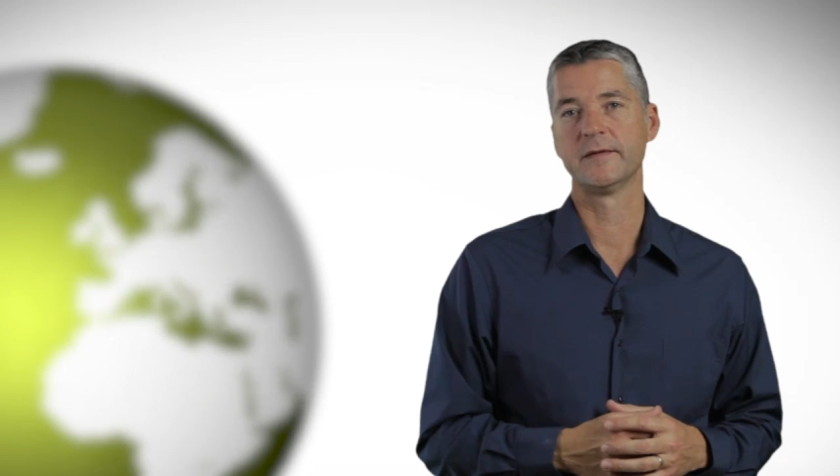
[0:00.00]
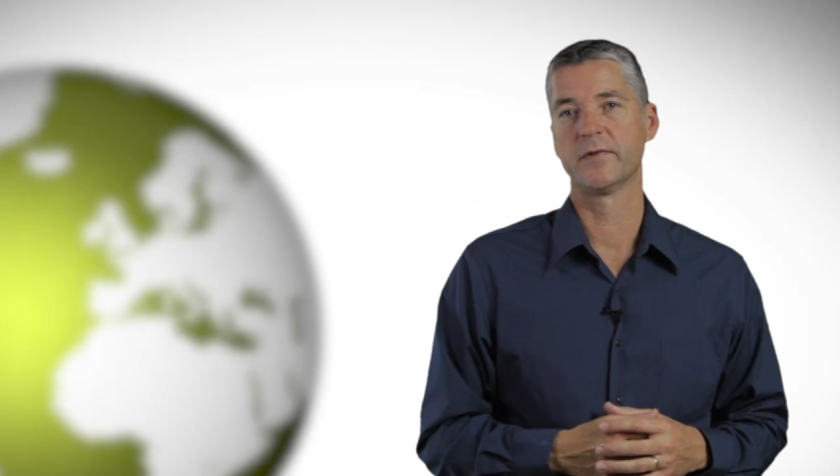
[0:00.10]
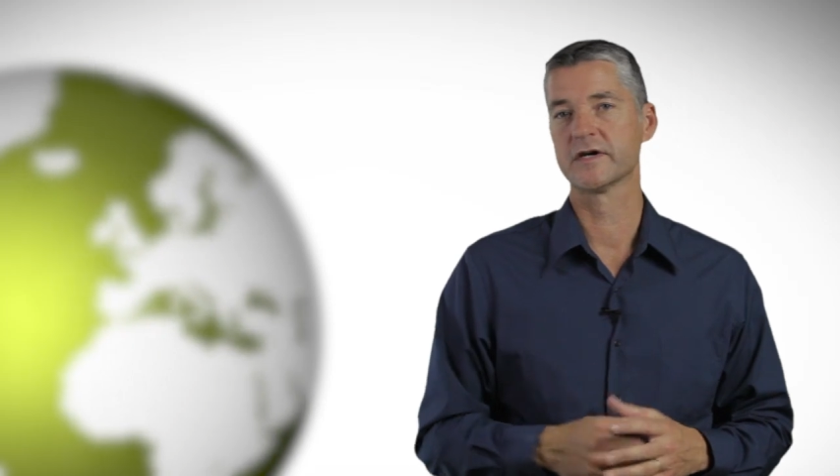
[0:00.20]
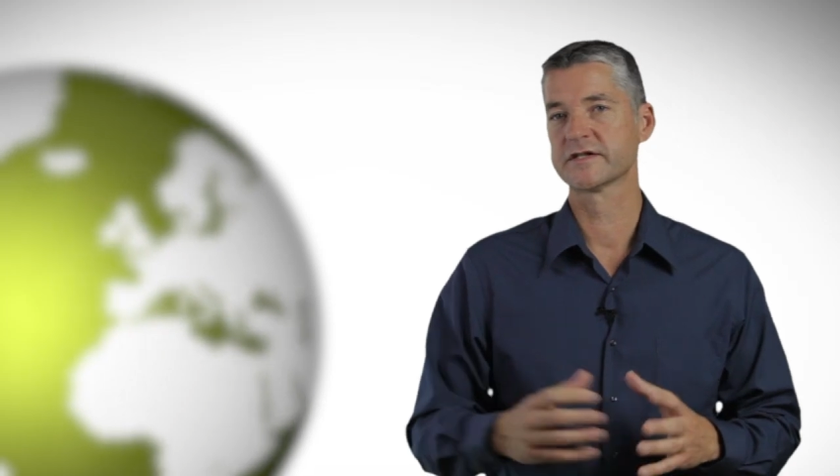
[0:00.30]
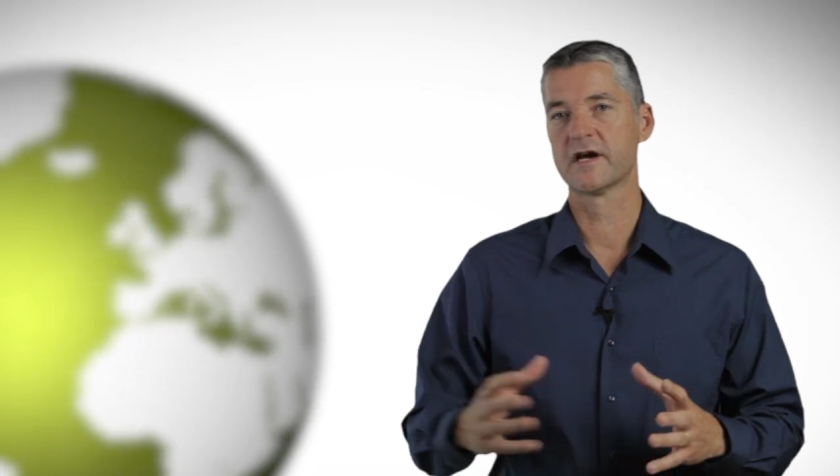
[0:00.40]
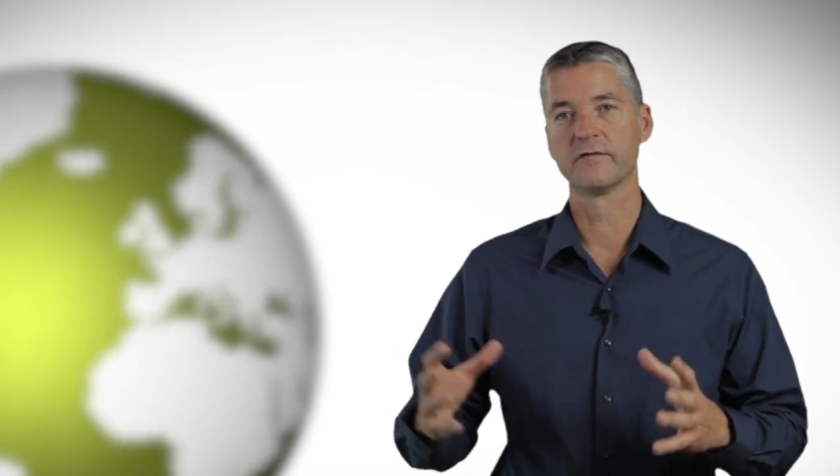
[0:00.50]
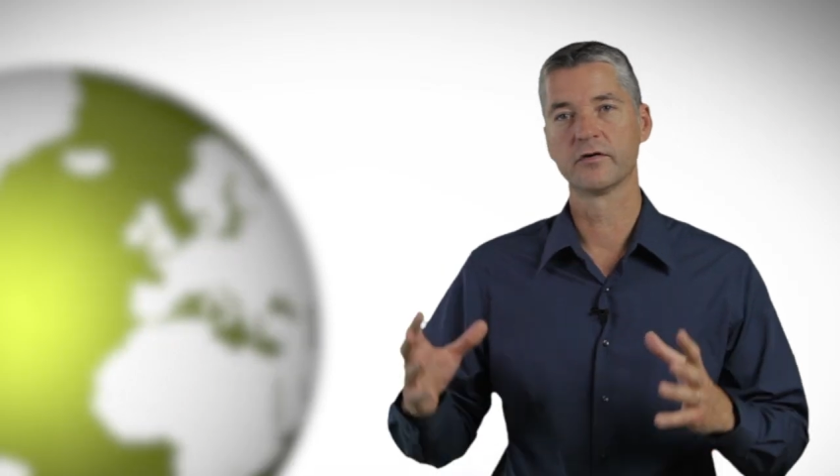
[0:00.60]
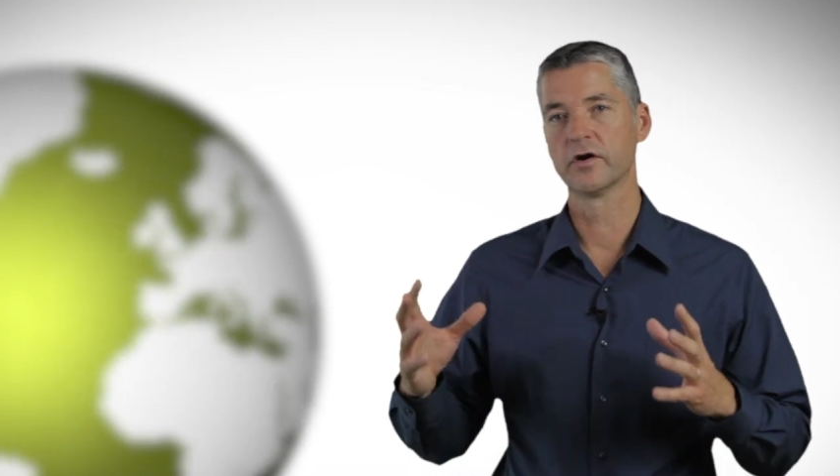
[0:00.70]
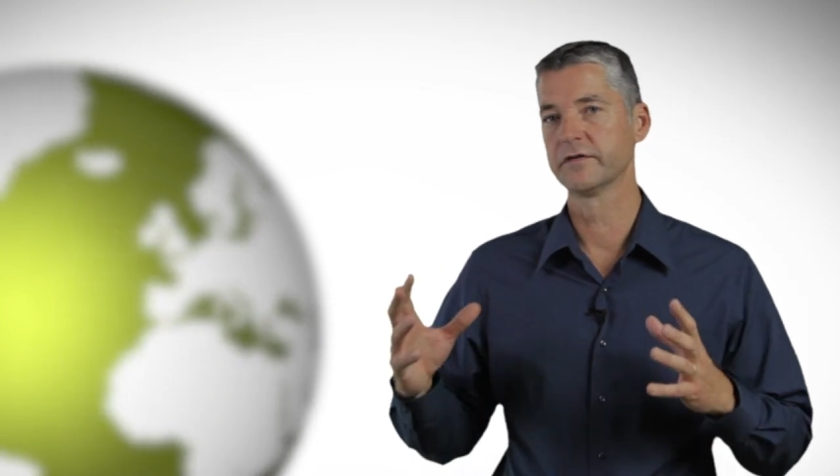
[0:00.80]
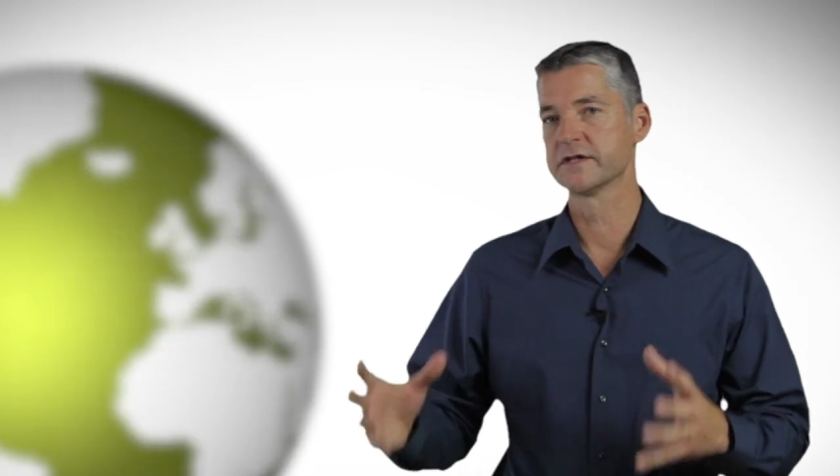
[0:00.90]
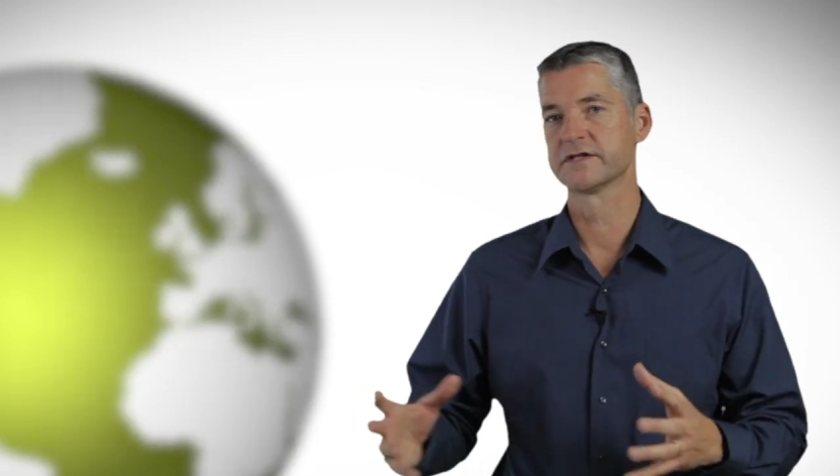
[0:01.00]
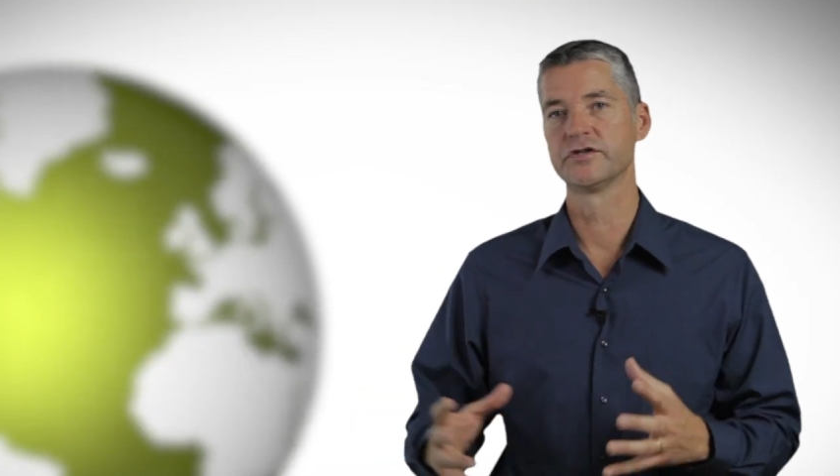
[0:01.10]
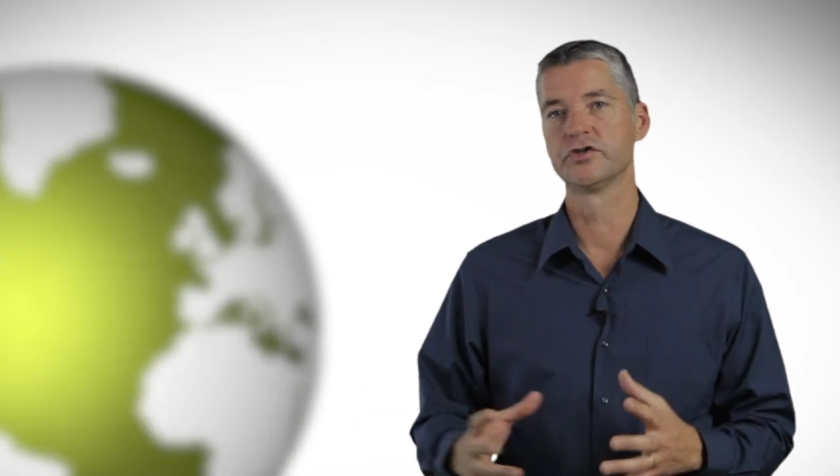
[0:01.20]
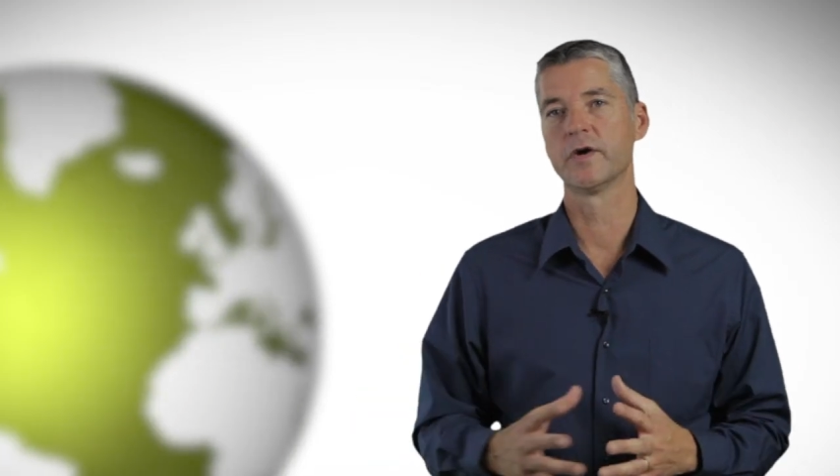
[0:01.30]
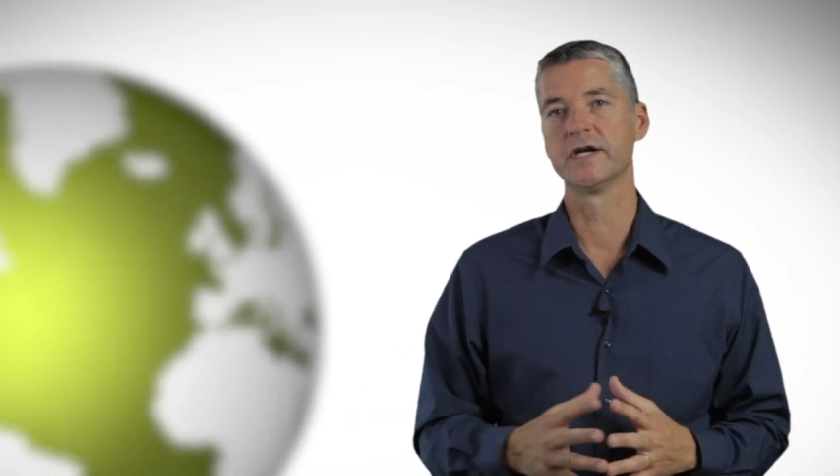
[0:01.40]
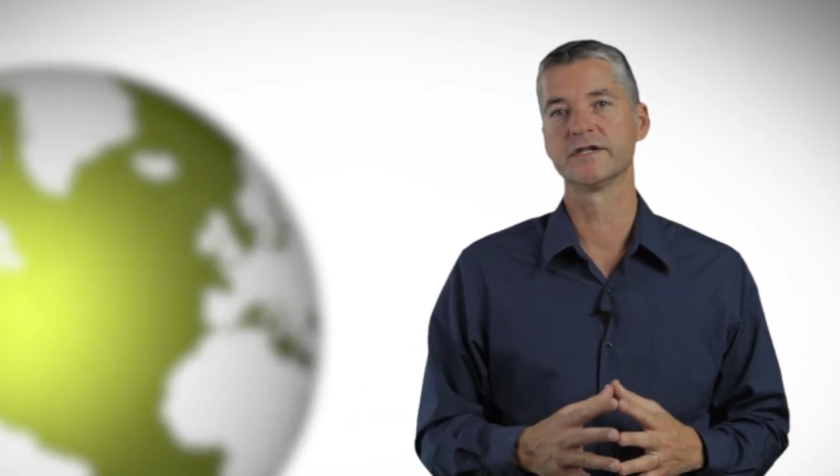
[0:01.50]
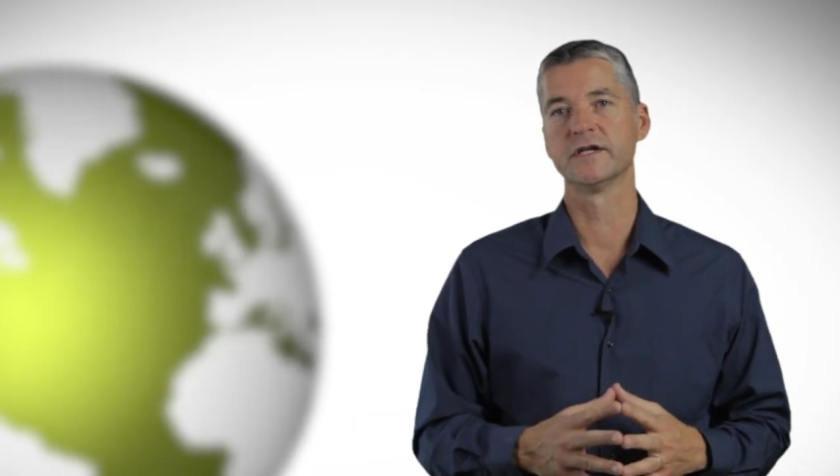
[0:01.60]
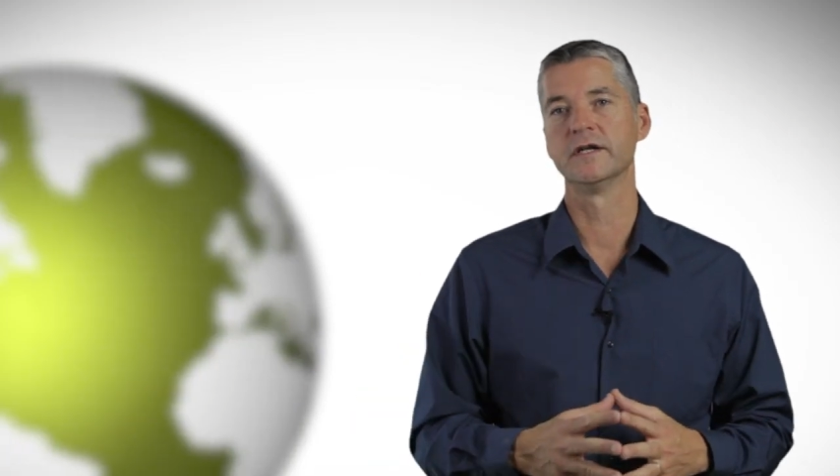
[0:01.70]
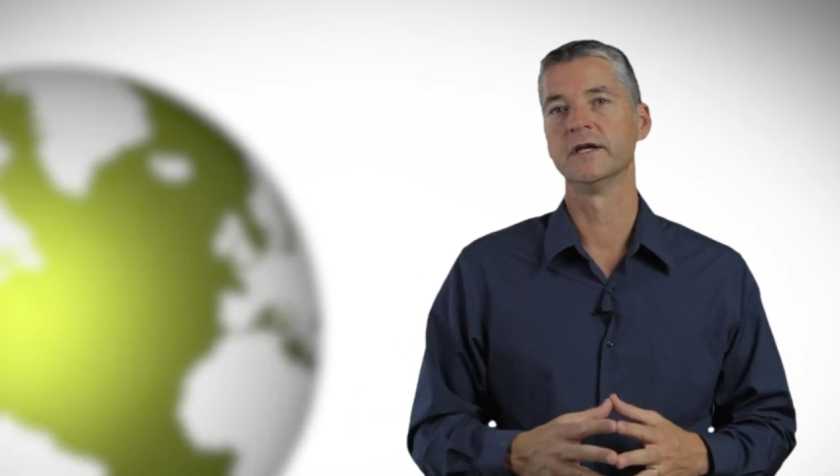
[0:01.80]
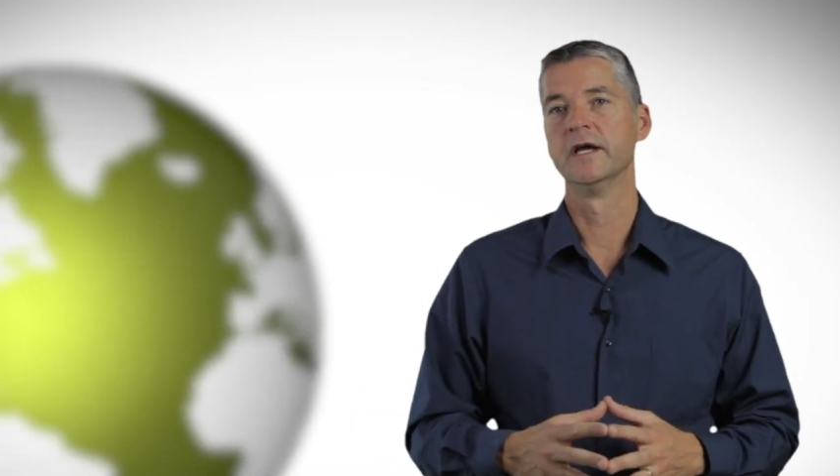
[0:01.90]
Pastor, I've got this
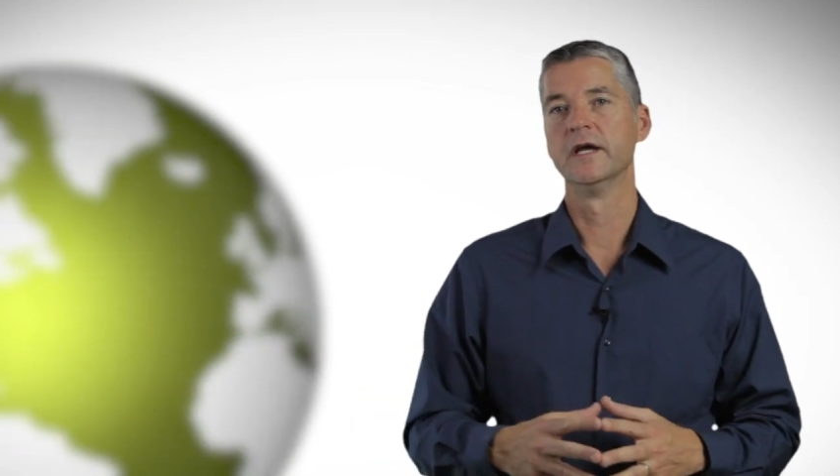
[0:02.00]
situation,